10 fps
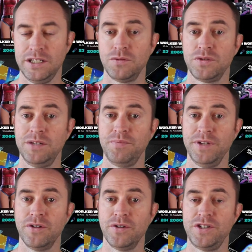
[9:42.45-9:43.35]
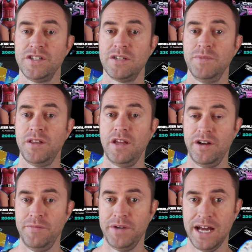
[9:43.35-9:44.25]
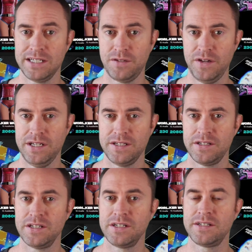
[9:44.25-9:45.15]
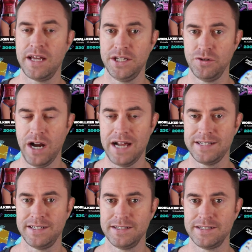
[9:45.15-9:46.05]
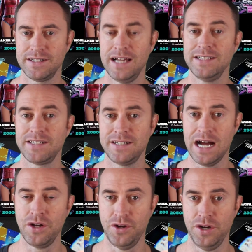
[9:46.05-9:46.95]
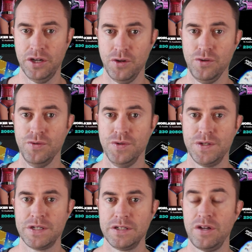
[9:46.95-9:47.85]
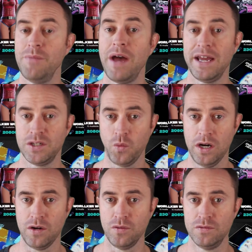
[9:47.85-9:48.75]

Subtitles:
This will simply cost you some Ethereum gas fees to stake your assets and start earning OOZE, so you may as well.